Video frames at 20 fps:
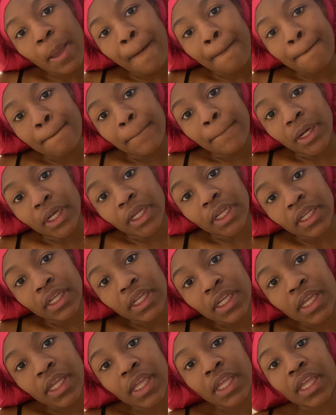But
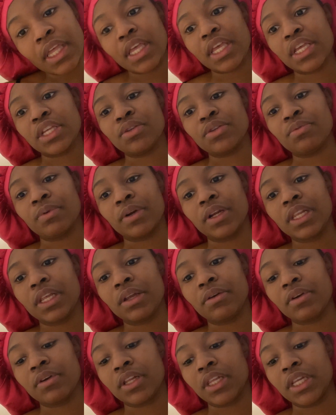it's really,
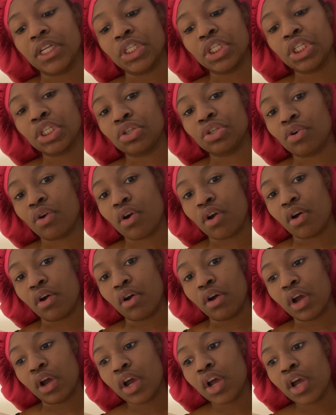really
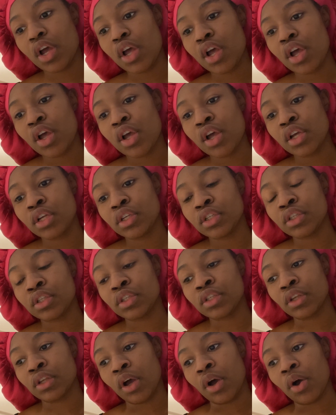strong.
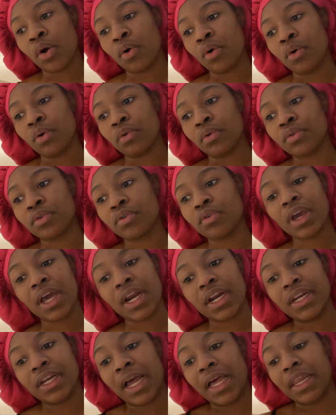So, you
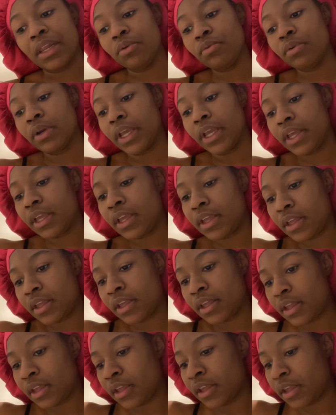gotta dilute it.
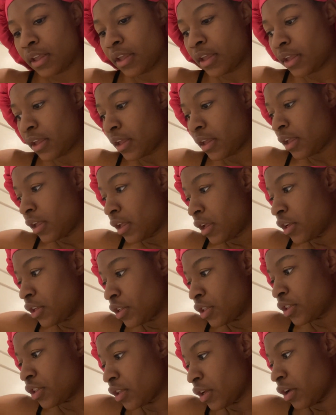
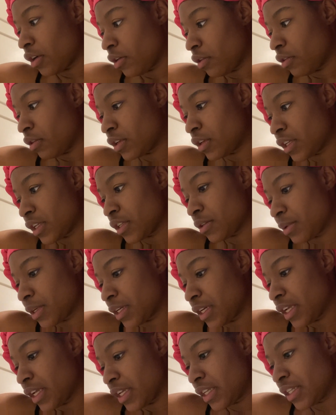So, that's what it
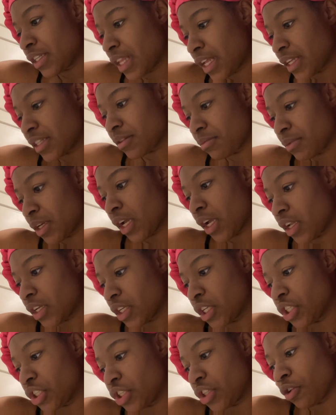is. It's like some Dawn
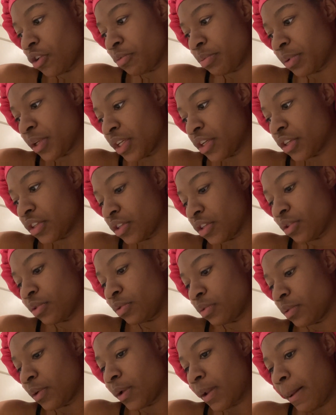dish soap in here, too.
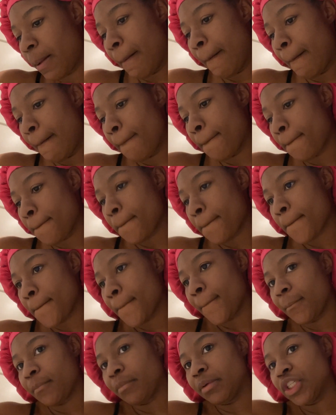
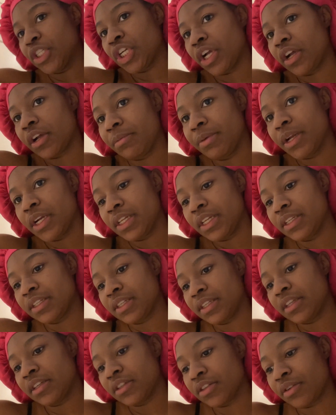But y'all can barely
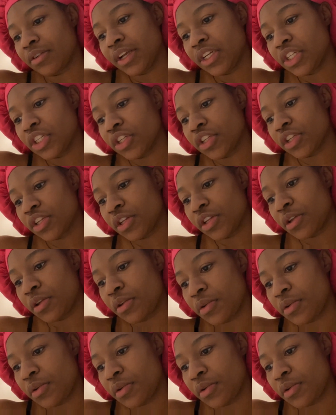see it, so I just